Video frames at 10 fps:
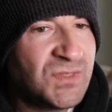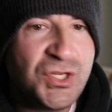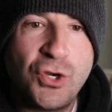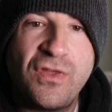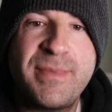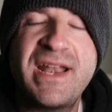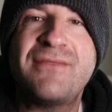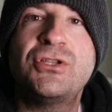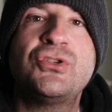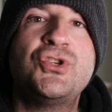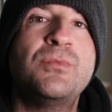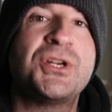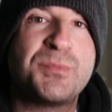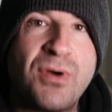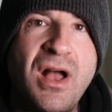they may have a little too
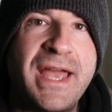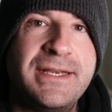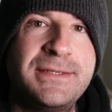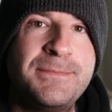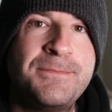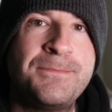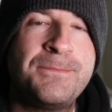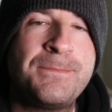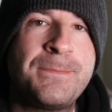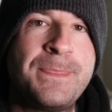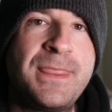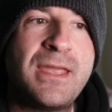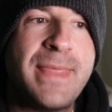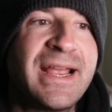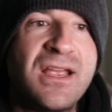much pride,
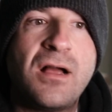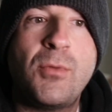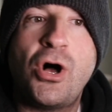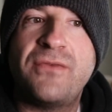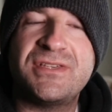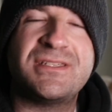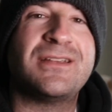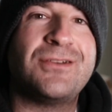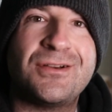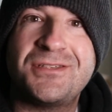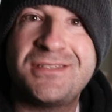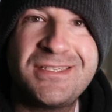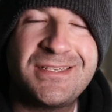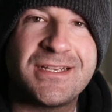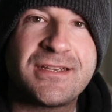and that can come off as not
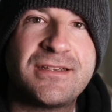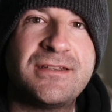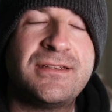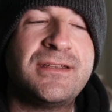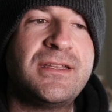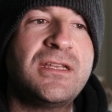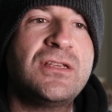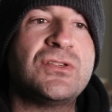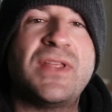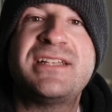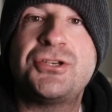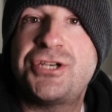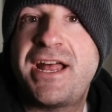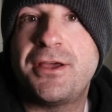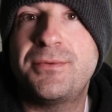narcissistic. So that's a
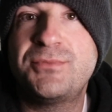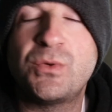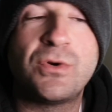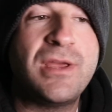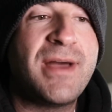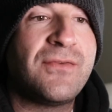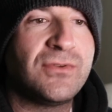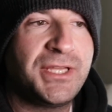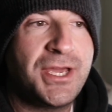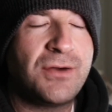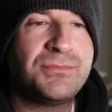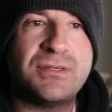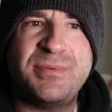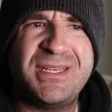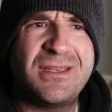shadow to worry about for Leo. To
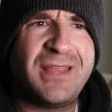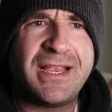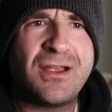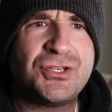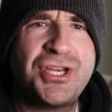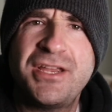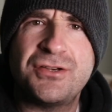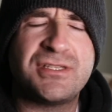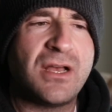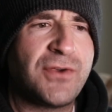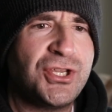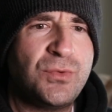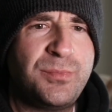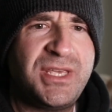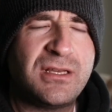be like, check yourself. Are you
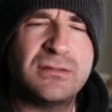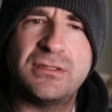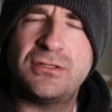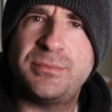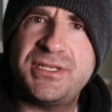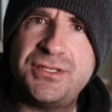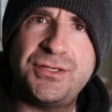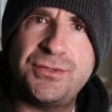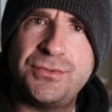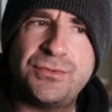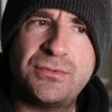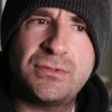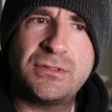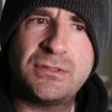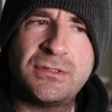being
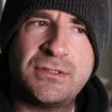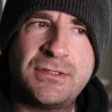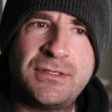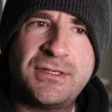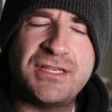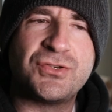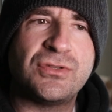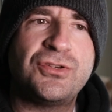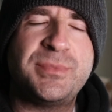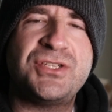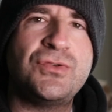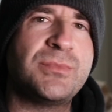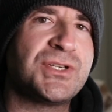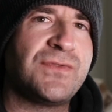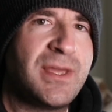is there a little bit too
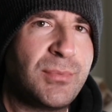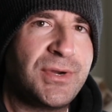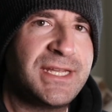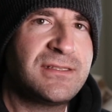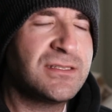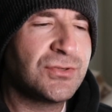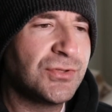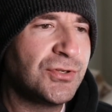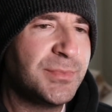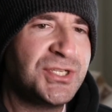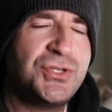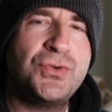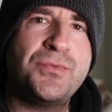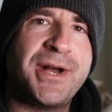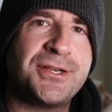much flamboyance? Is there a little bit
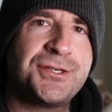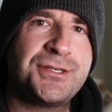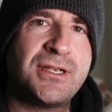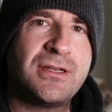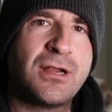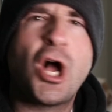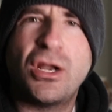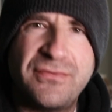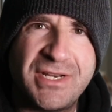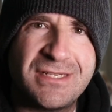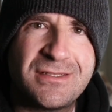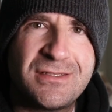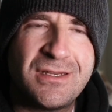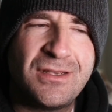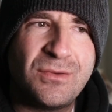too much confidence
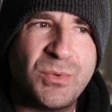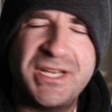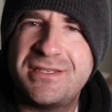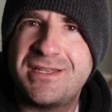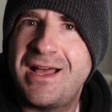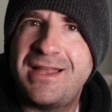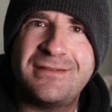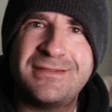when it's not?